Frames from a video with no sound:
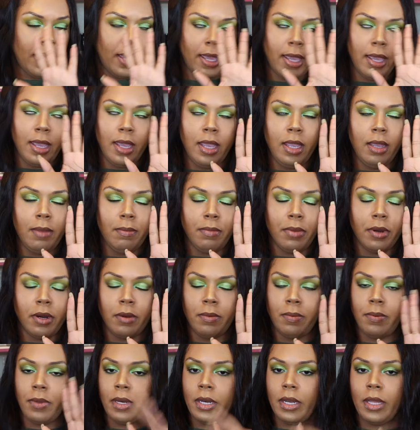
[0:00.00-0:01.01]
I hate
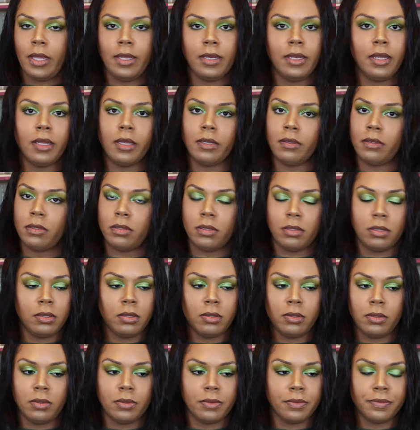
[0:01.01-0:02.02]
burping enough.
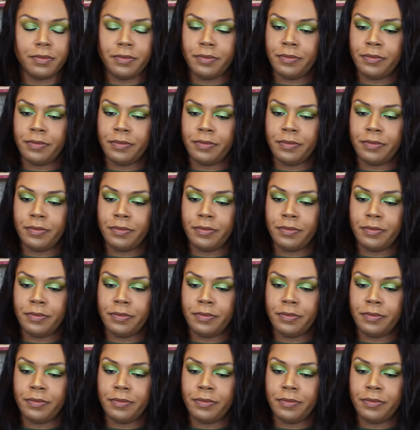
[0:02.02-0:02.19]
Ooh.